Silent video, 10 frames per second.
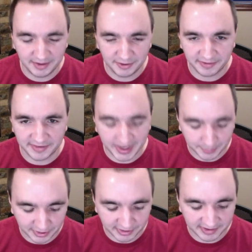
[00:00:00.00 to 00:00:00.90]
There's not a
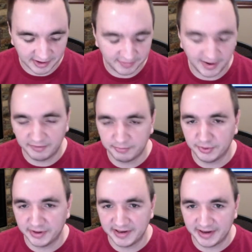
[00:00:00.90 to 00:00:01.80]
person involved
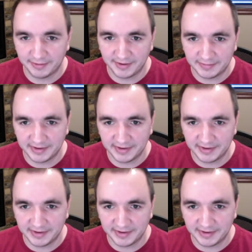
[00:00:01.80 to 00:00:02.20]
putting together every